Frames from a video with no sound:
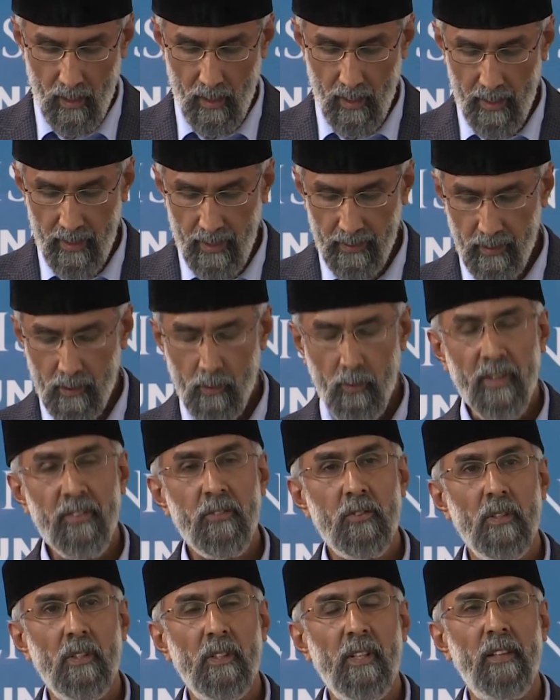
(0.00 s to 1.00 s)
Another
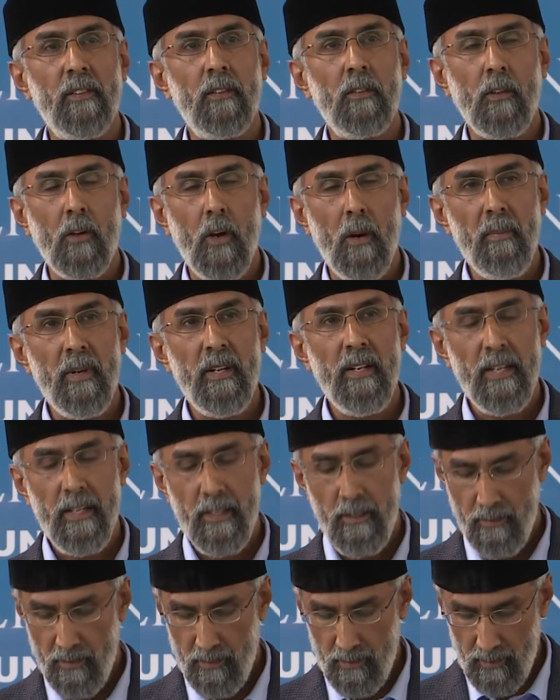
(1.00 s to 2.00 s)
question that's
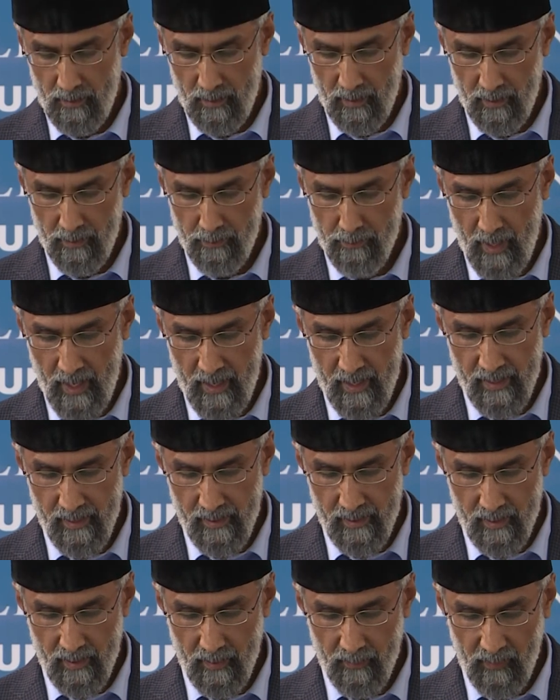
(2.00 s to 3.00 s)
commonly
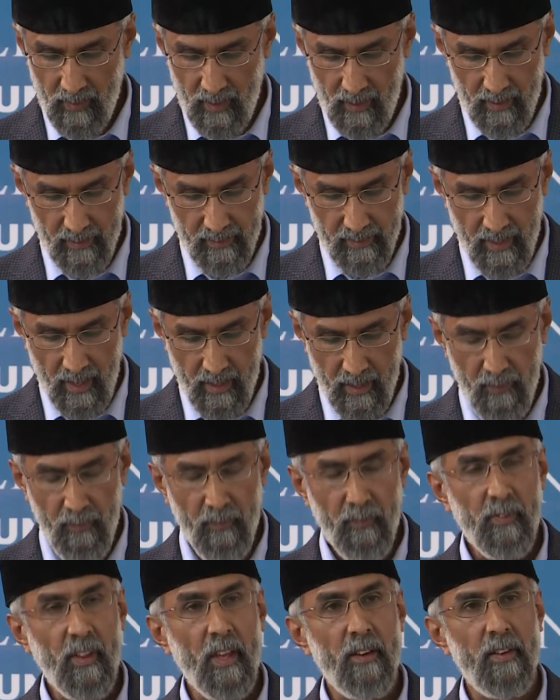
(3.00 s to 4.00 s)
raised is that
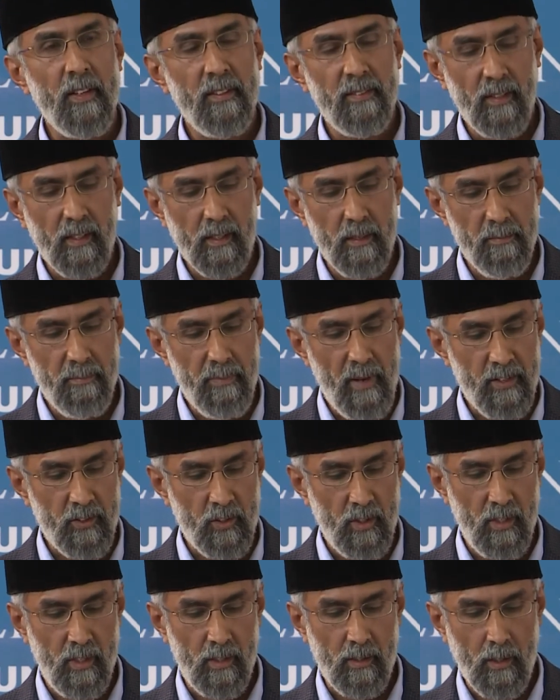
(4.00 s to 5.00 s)
if there is a
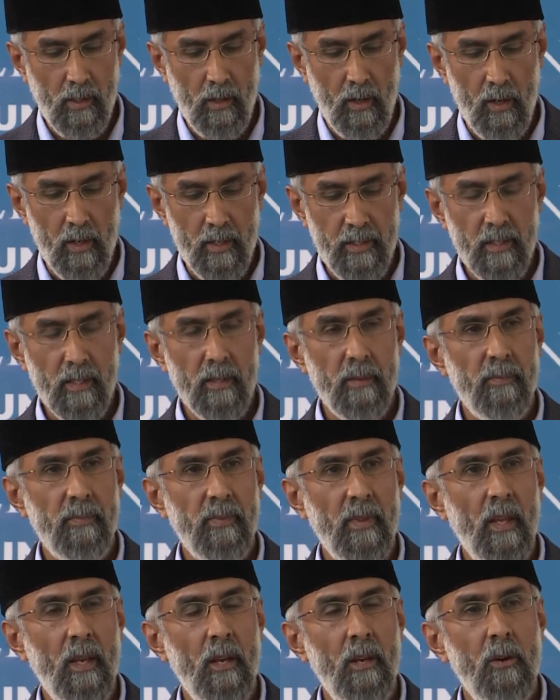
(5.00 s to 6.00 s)
compassionate God,
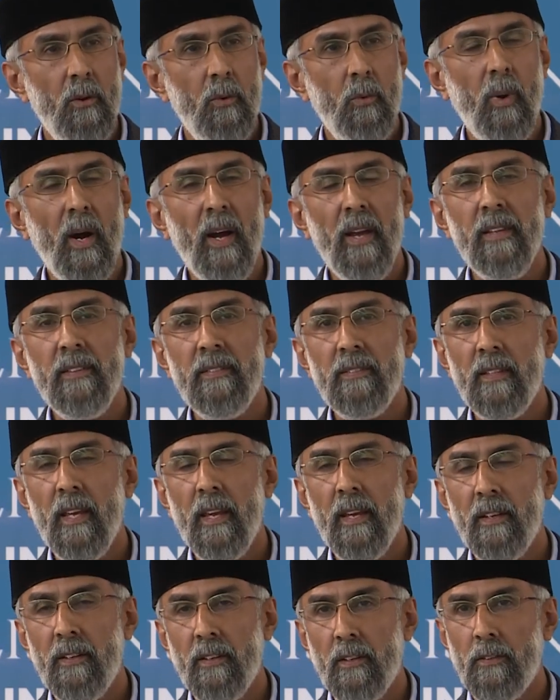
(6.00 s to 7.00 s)
why is
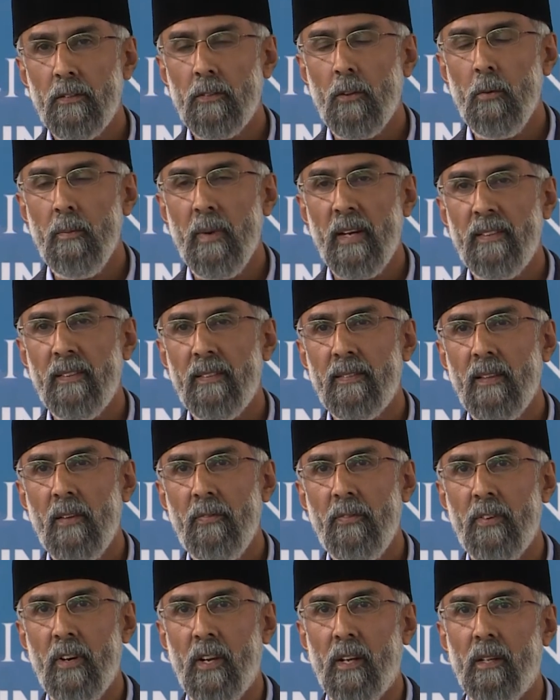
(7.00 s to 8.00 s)
there so much
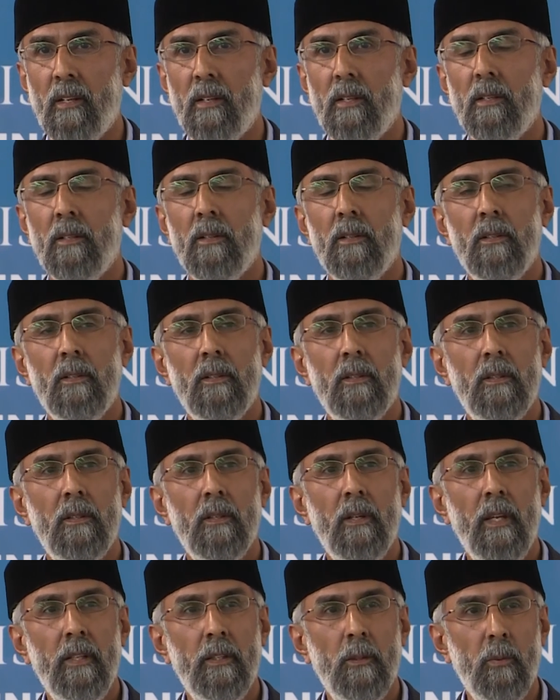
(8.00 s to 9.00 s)
suffering
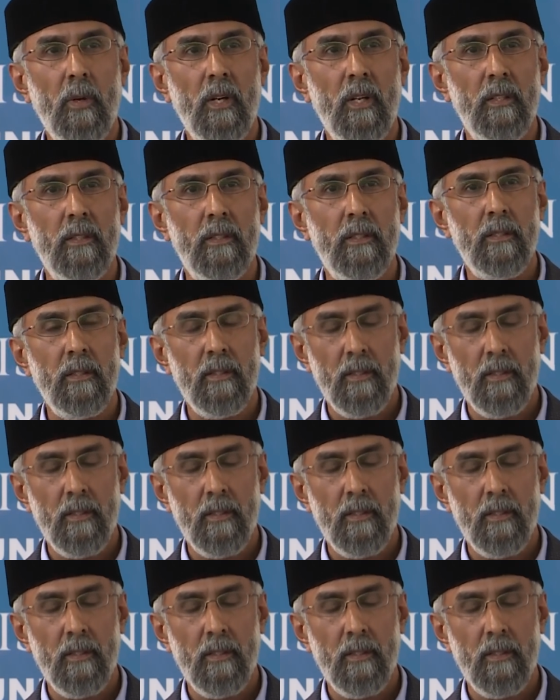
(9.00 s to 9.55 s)
in the world?